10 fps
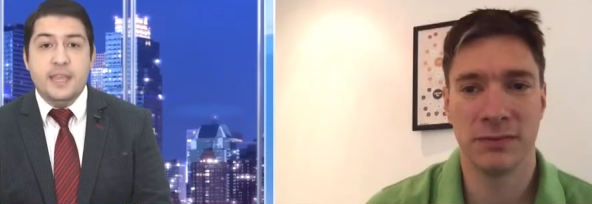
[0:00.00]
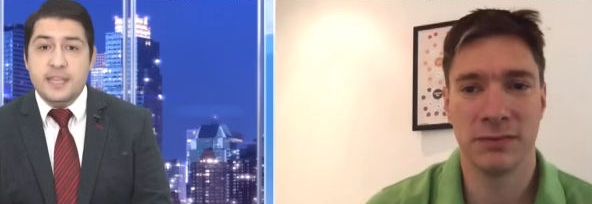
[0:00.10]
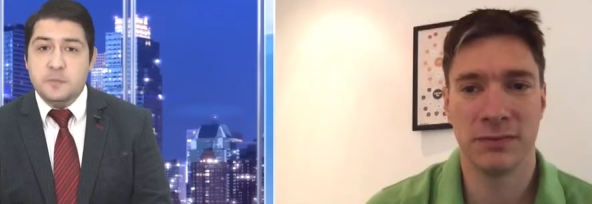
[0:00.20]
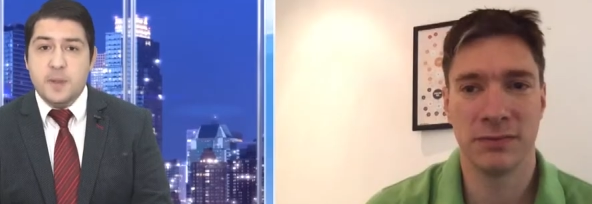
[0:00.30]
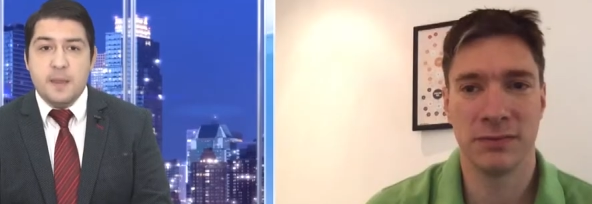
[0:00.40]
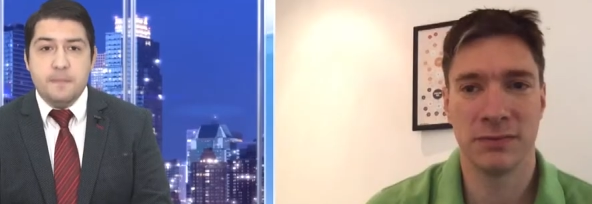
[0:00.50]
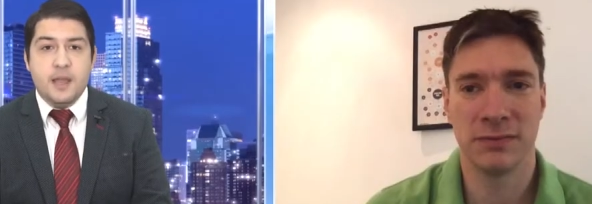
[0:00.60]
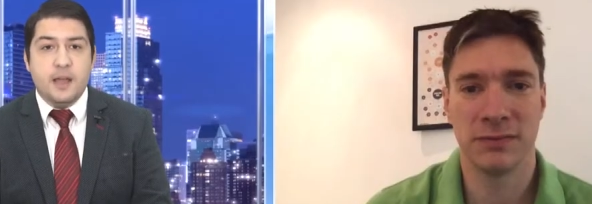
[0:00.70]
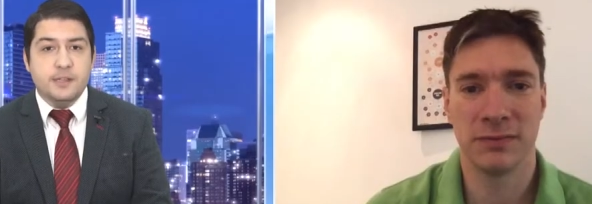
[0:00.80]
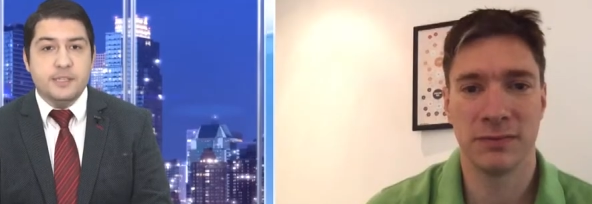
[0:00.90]
Speaker 1: Is B I P
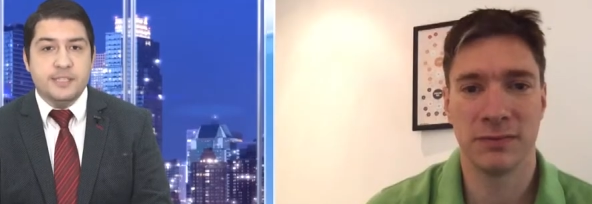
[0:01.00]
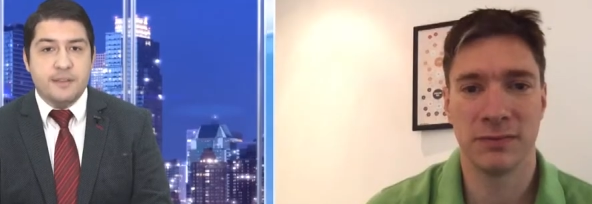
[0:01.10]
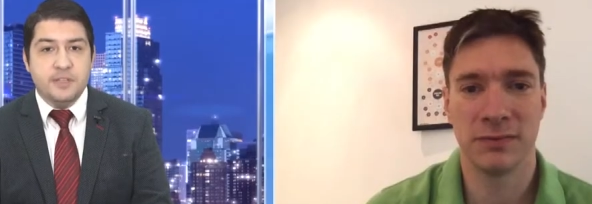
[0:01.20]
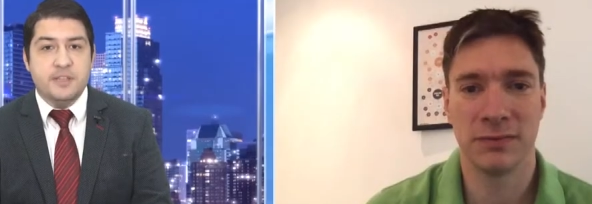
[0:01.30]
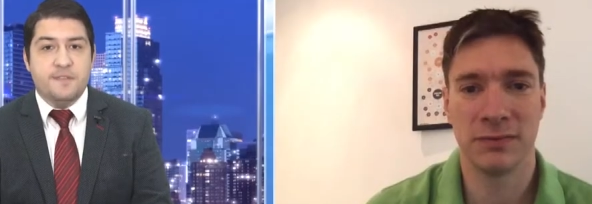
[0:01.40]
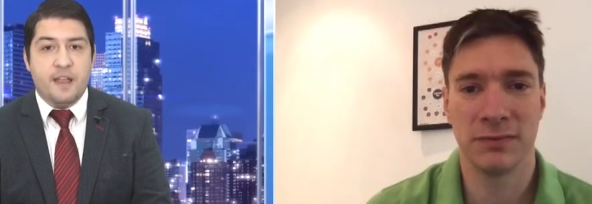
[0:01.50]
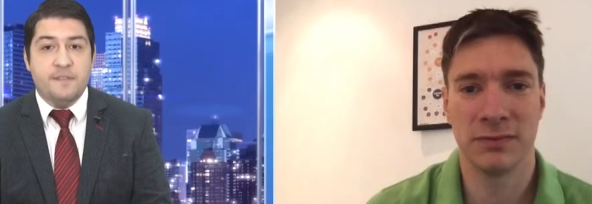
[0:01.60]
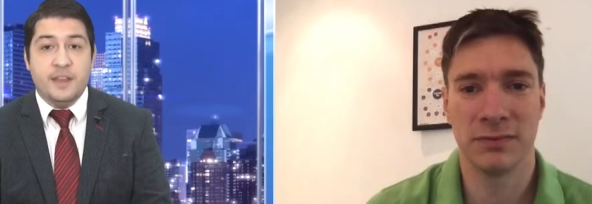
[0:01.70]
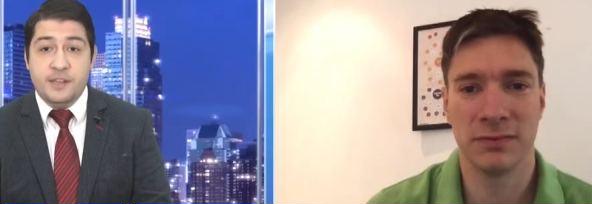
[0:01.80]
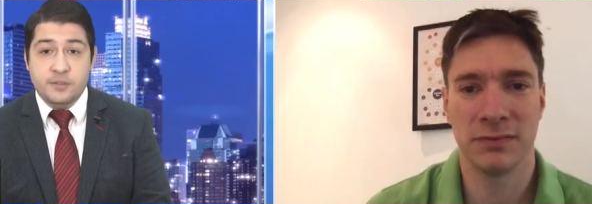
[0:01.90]
one
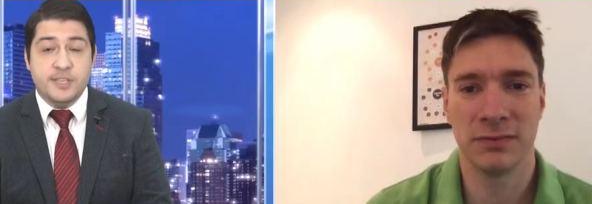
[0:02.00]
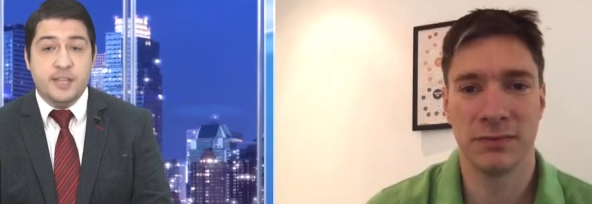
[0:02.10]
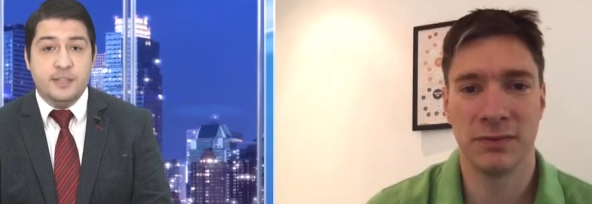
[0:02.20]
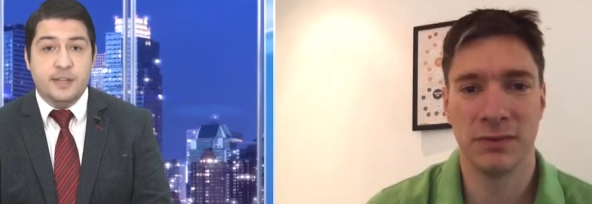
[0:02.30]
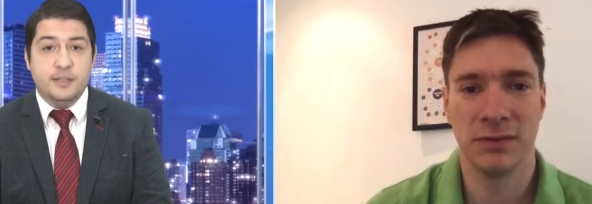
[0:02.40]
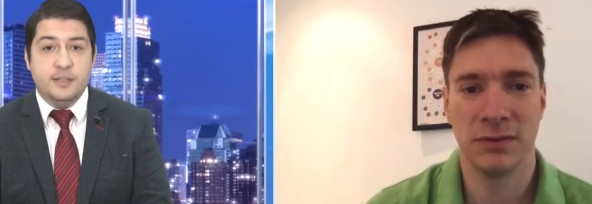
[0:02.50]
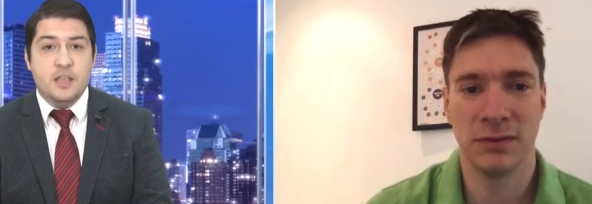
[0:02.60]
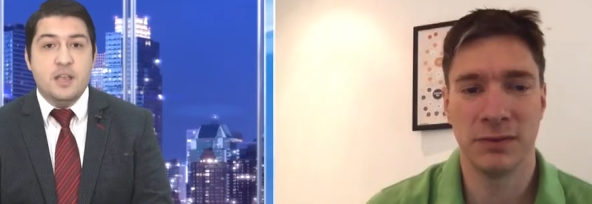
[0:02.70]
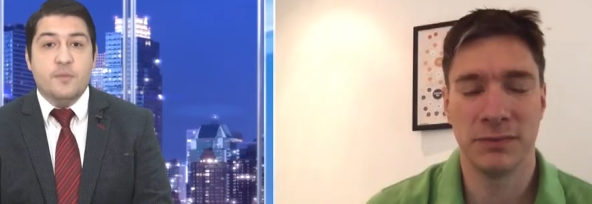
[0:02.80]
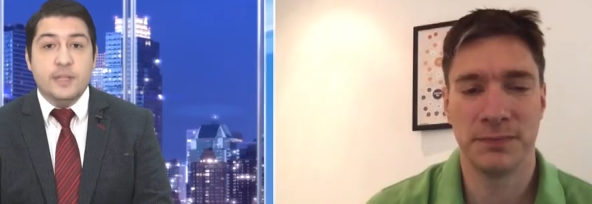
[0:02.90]
seventy-five a new standard?
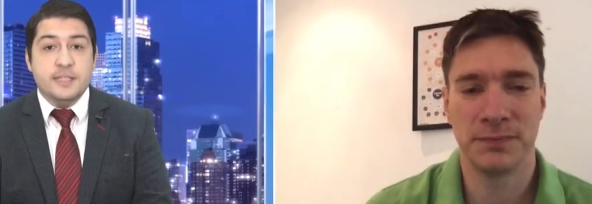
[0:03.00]
What